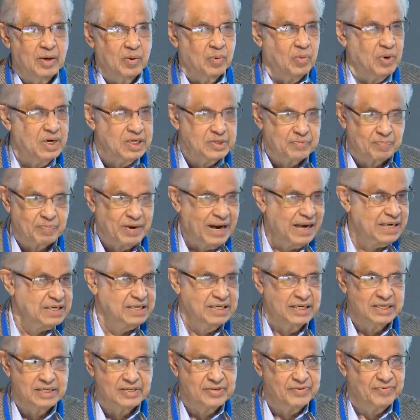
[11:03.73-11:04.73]
was
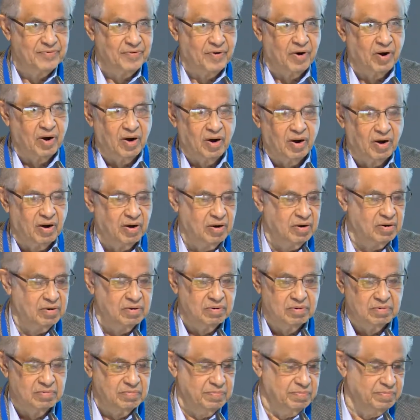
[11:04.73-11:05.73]
practiced
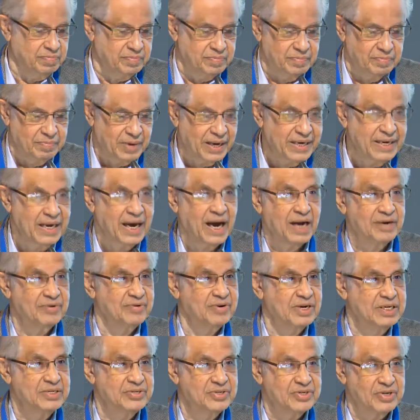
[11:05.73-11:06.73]
for many
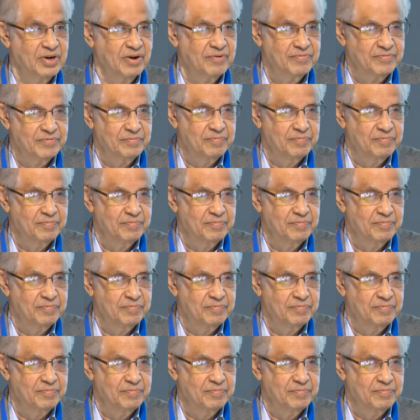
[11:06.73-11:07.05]
hundreds of,